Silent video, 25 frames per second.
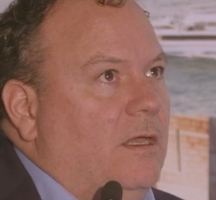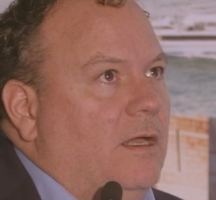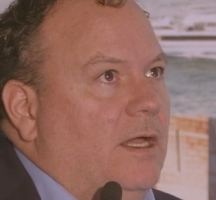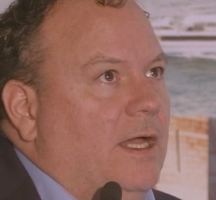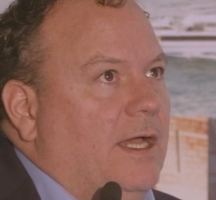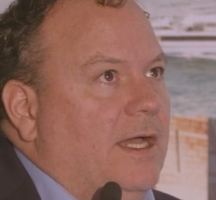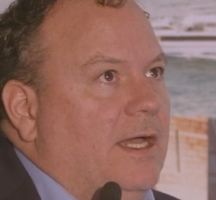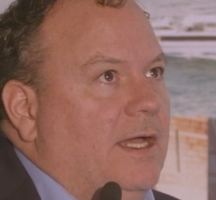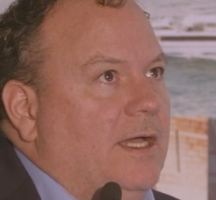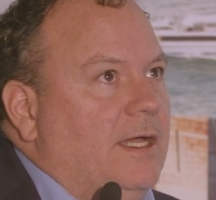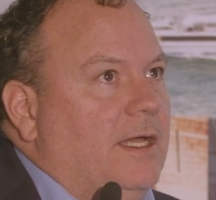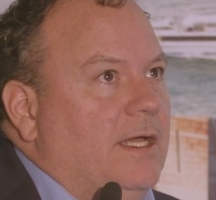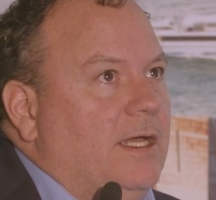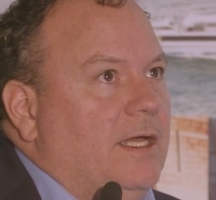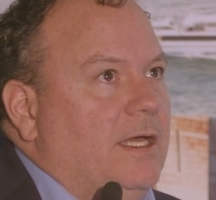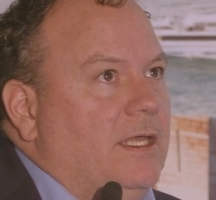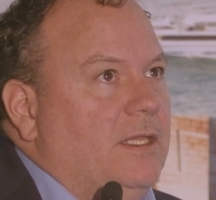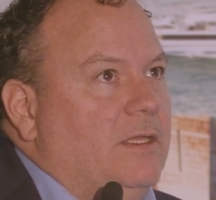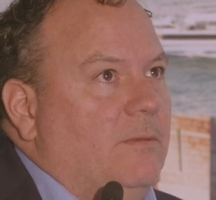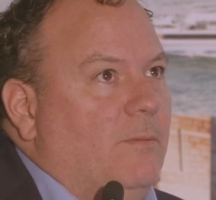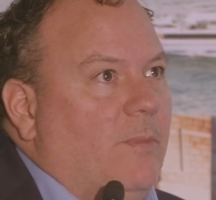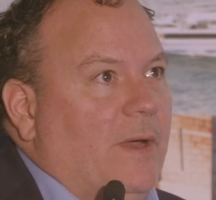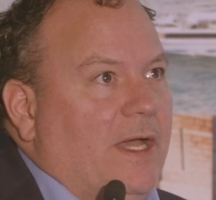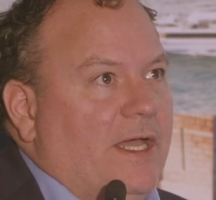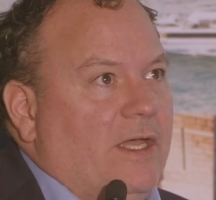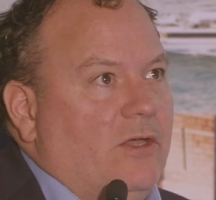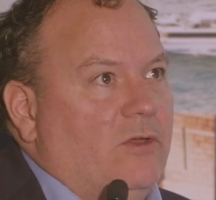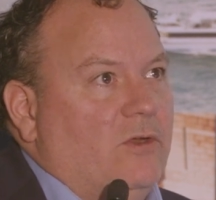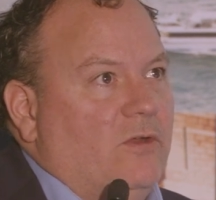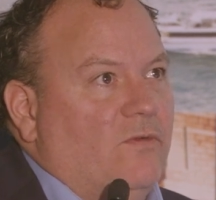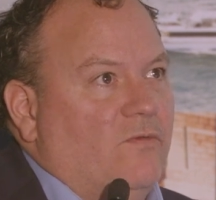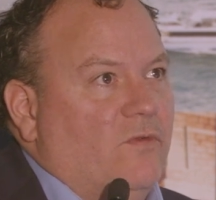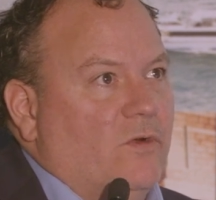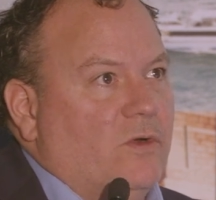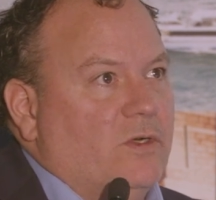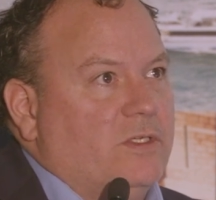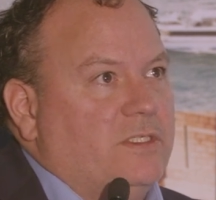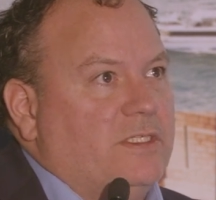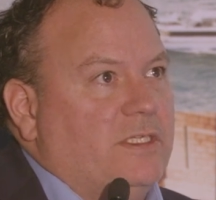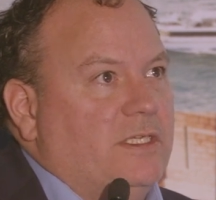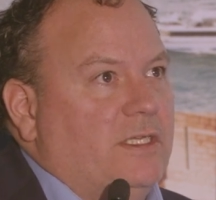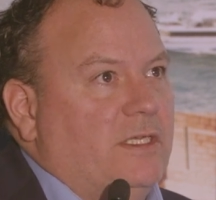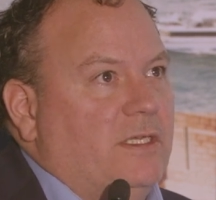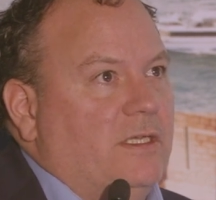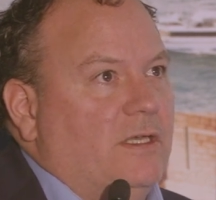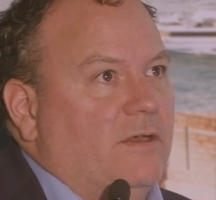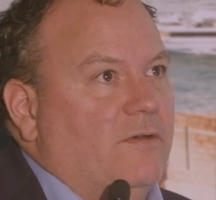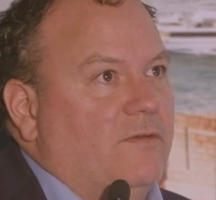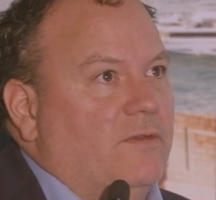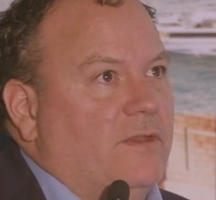
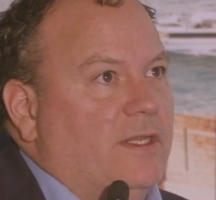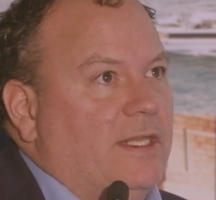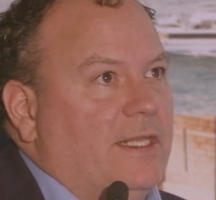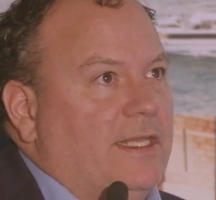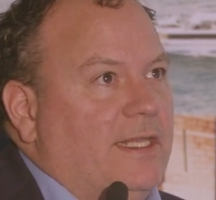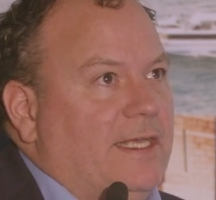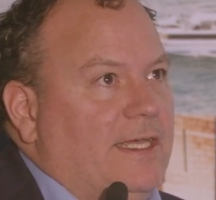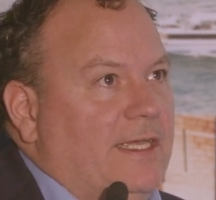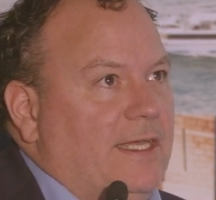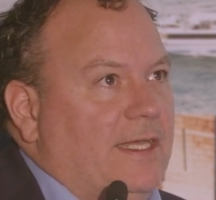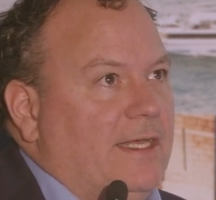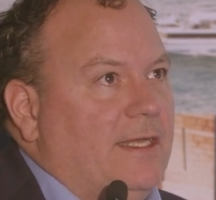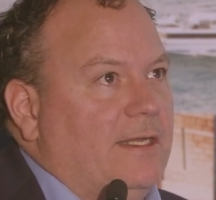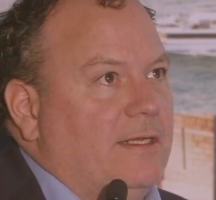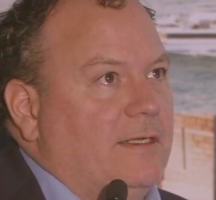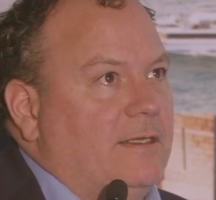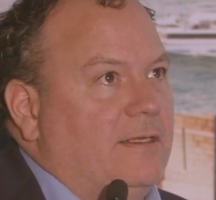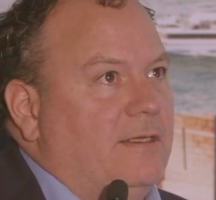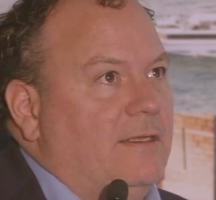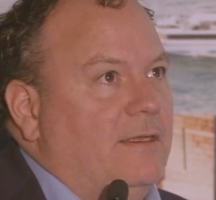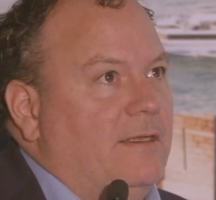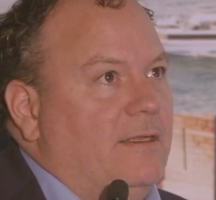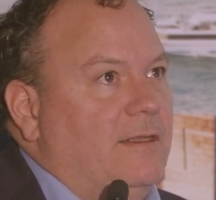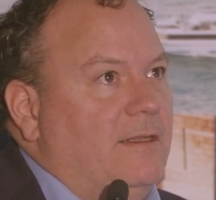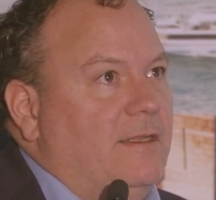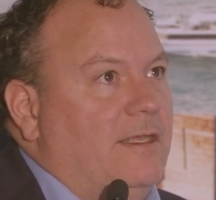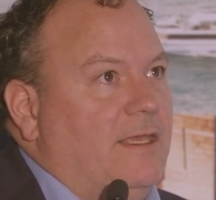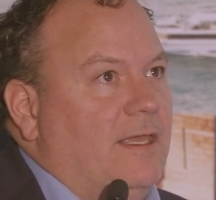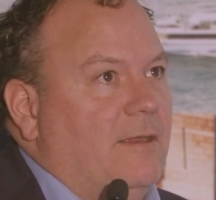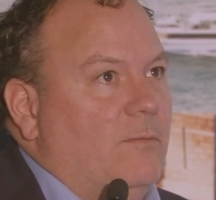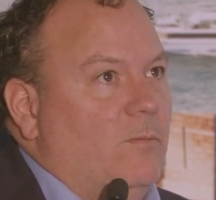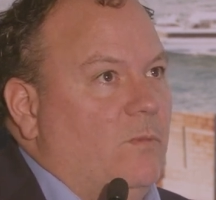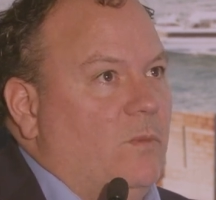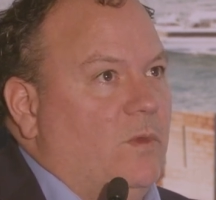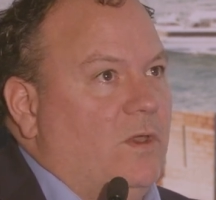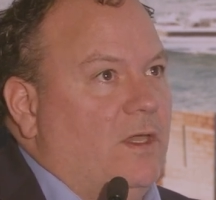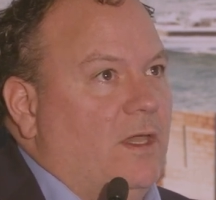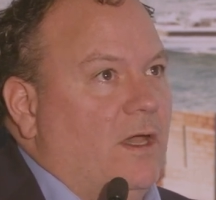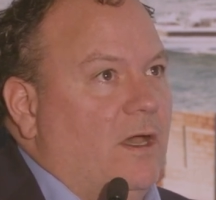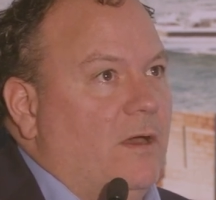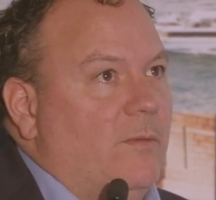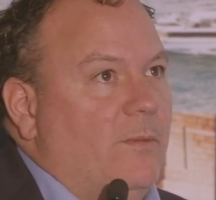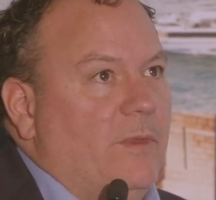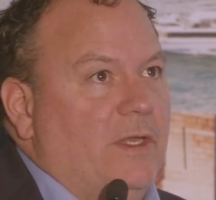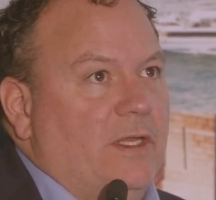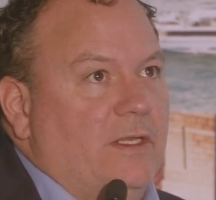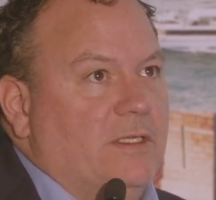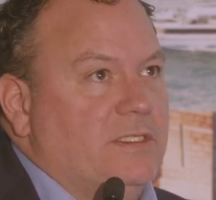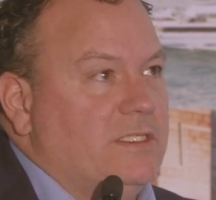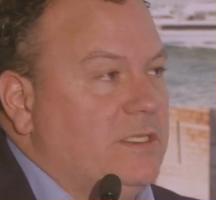biodiversity of the land can
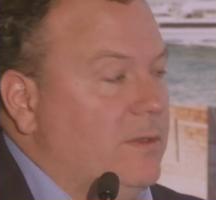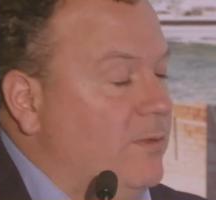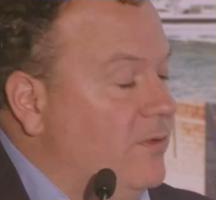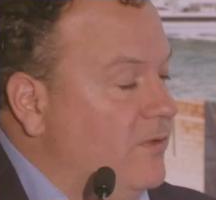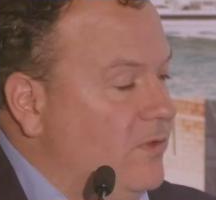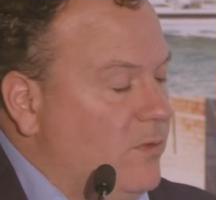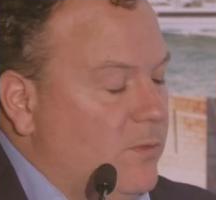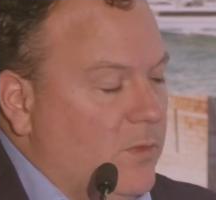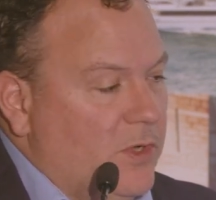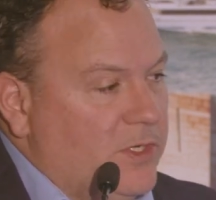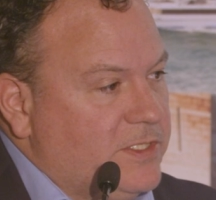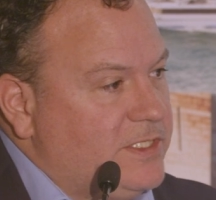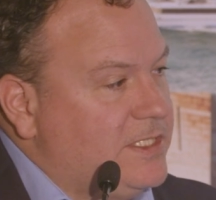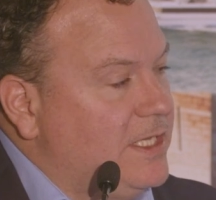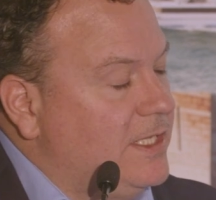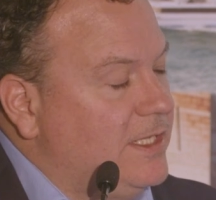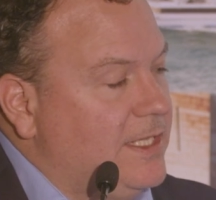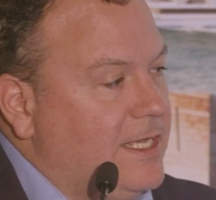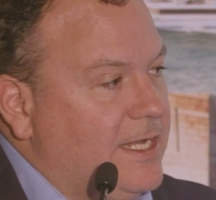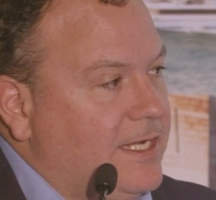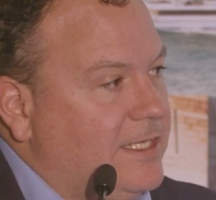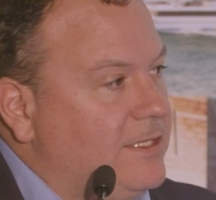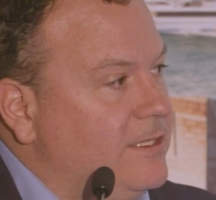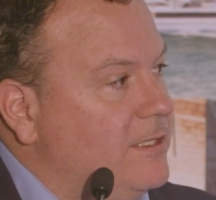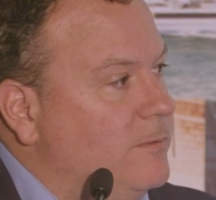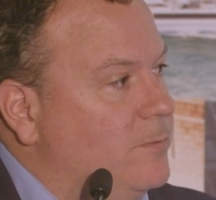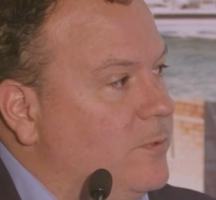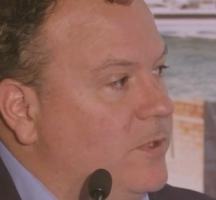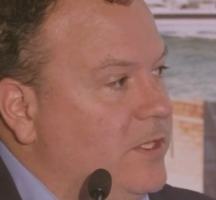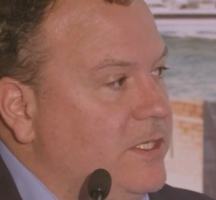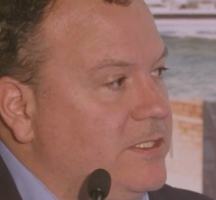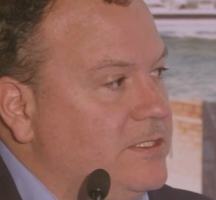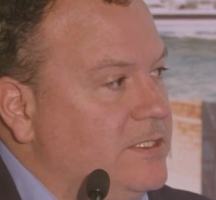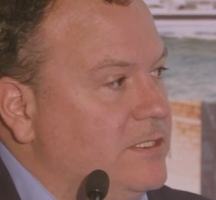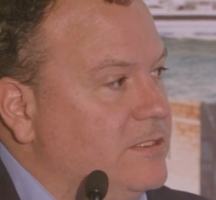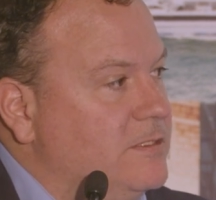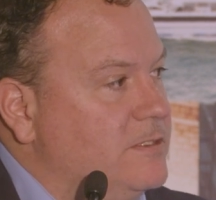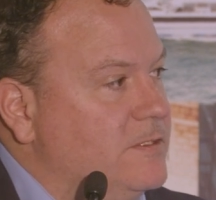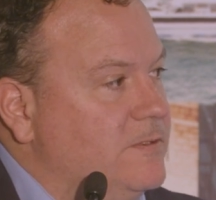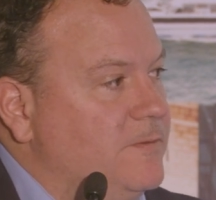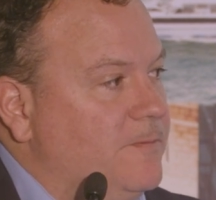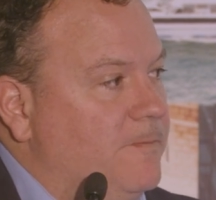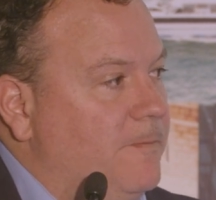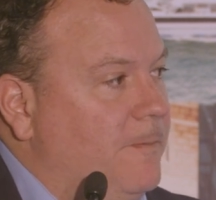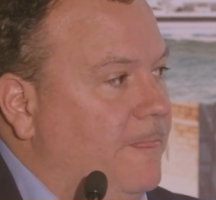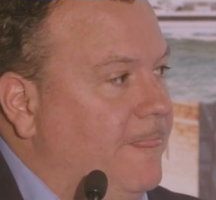come in some of the most unlikely places,